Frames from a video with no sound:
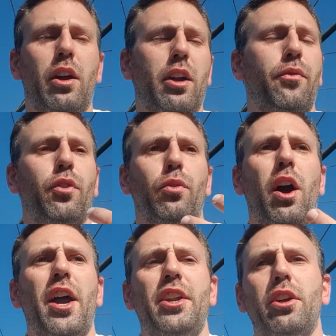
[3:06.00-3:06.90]
like a
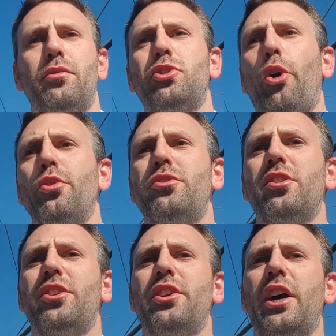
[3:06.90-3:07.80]
variety of
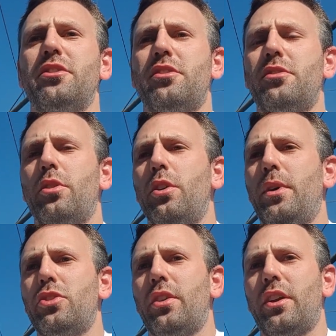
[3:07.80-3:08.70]
toasted nuts. So
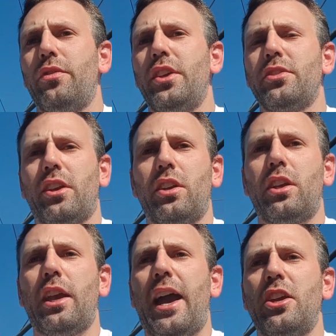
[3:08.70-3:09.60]
imagine, like, things like
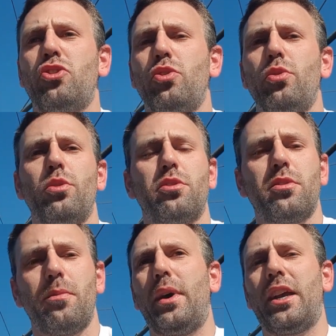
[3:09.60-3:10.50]

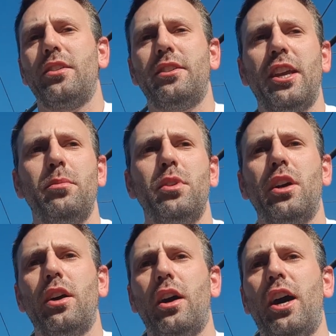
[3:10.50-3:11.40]
cashews,
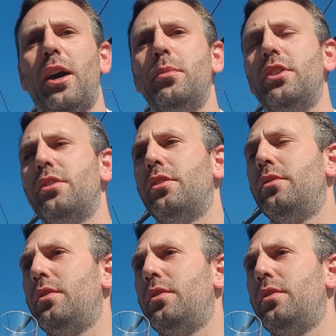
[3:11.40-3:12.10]
macadamia, almond.